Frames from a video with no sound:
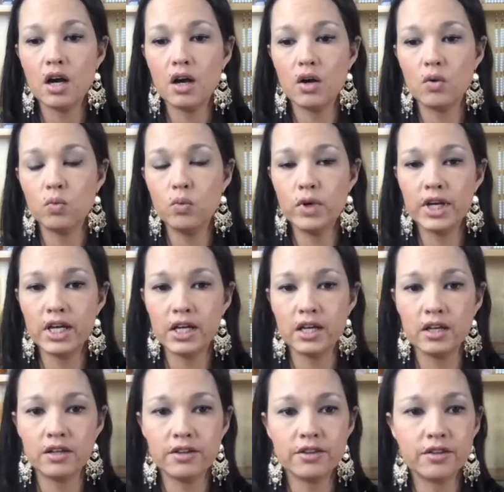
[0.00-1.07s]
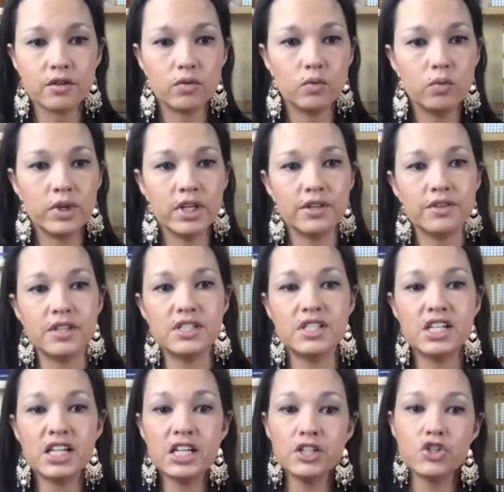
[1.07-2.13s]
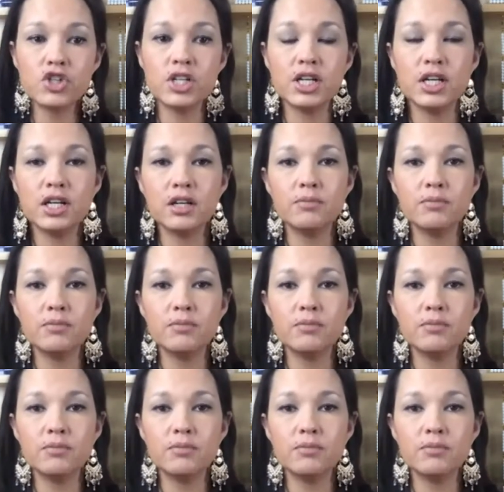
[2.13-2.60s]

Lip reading: with the teaching,